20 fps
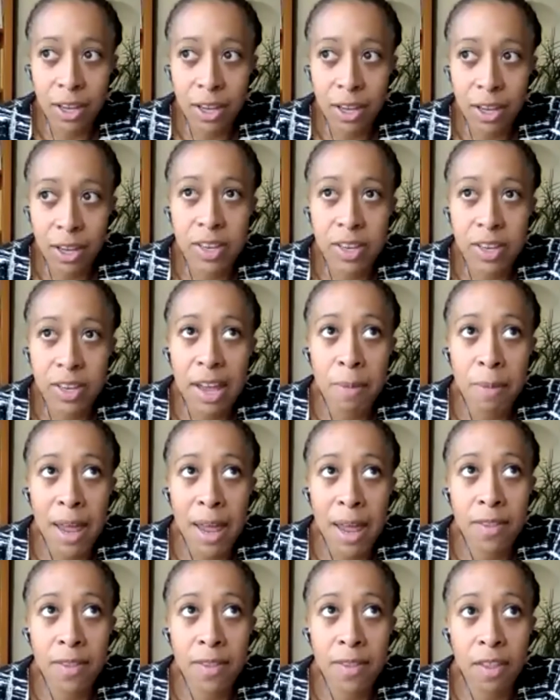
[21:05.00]
COVID has
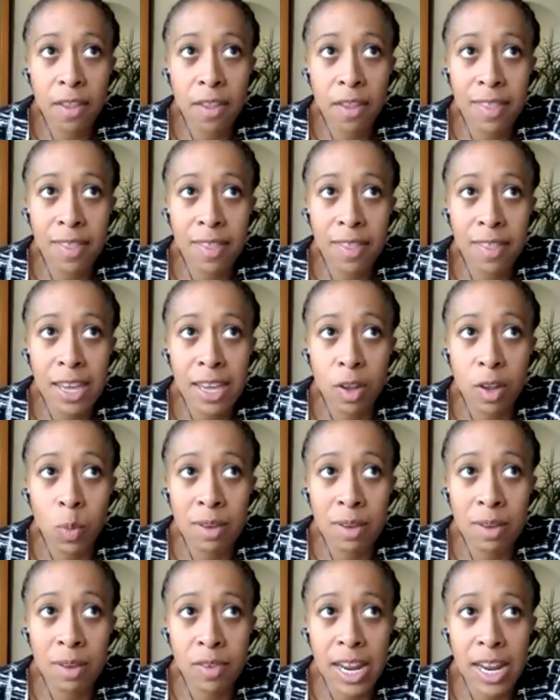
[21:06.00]
meant that there are things
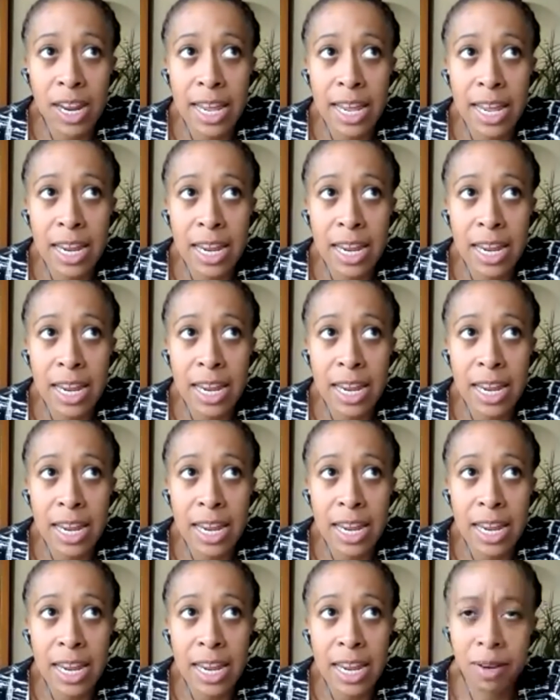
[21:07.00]
that we've really
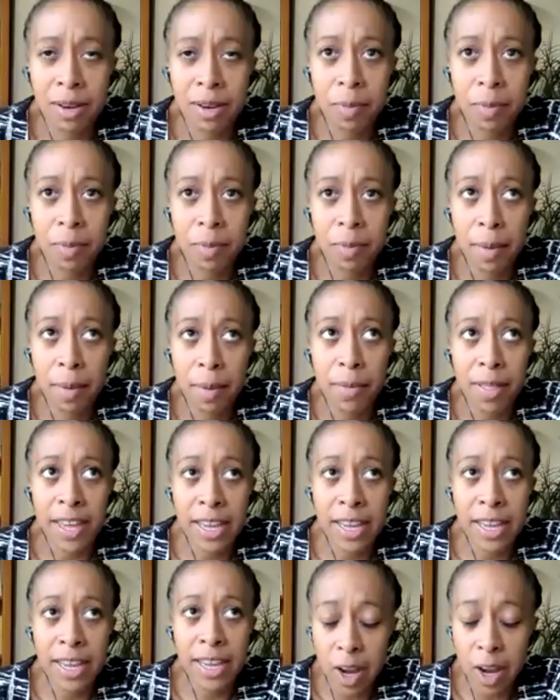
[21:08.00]
had to
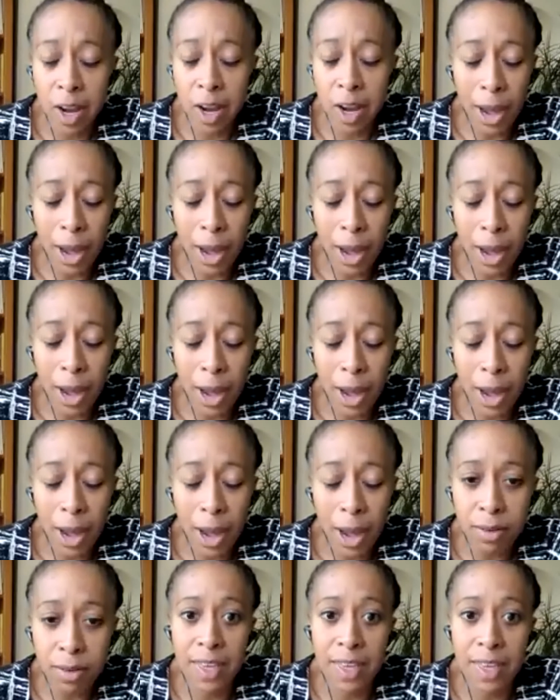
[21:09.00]
think again about.
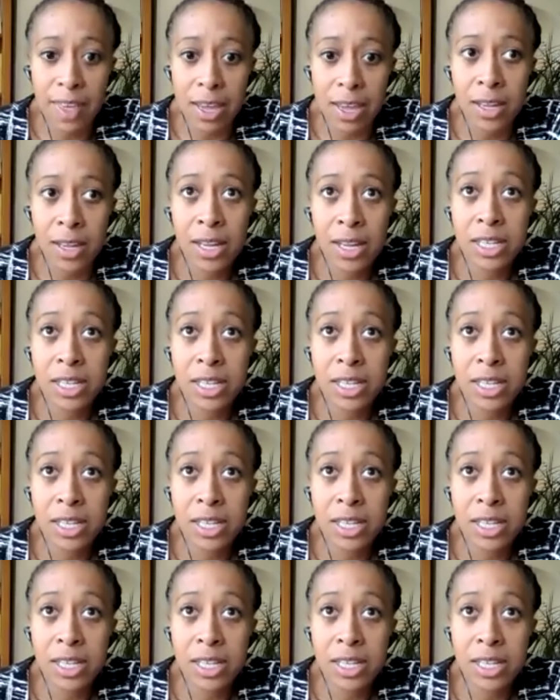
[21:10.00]
So I think
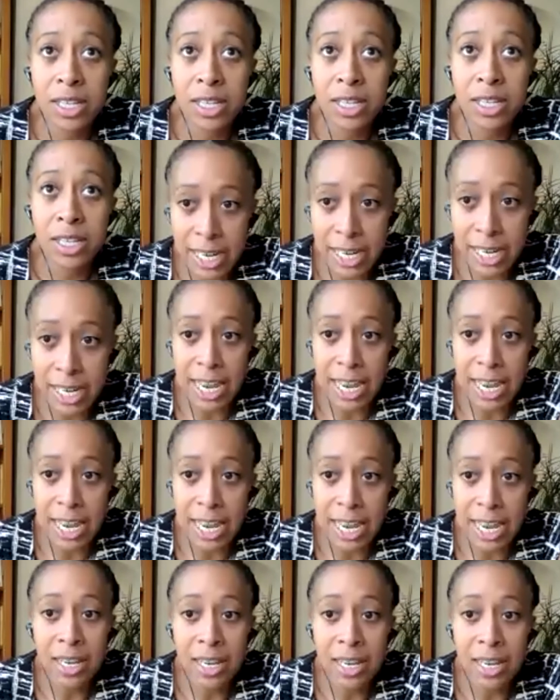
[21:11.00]
teacher
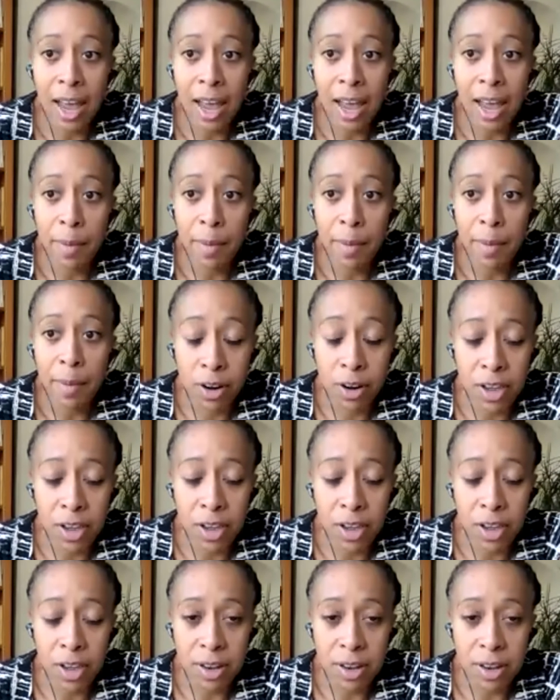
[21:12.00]
CPD
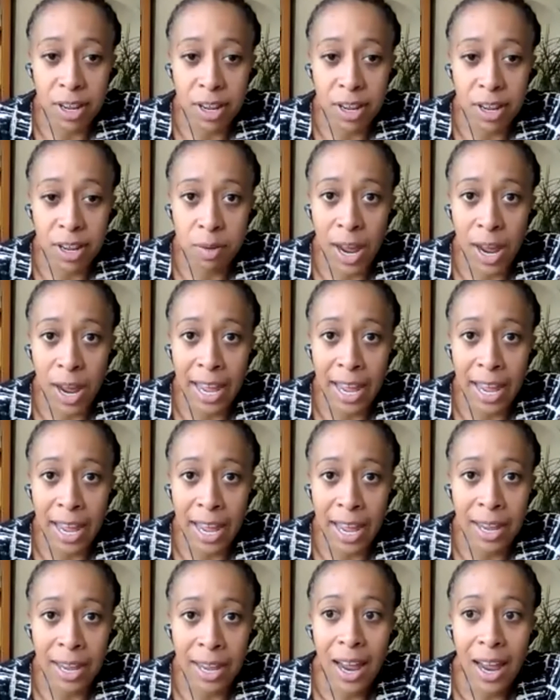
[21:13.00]
is one of those areas
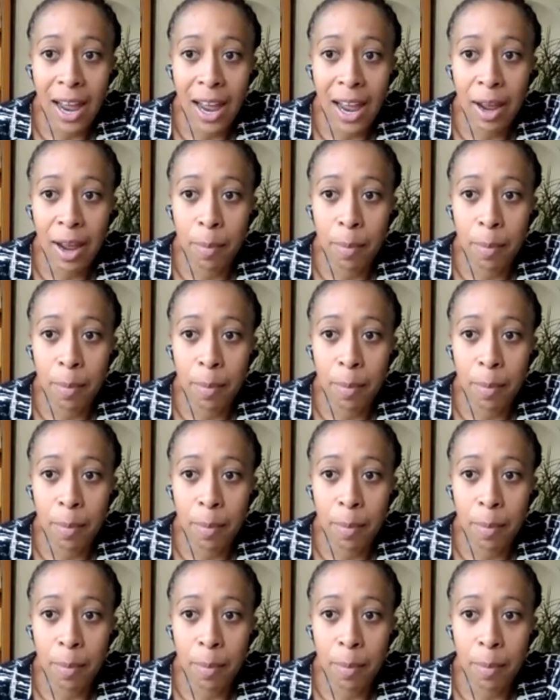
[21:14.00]
where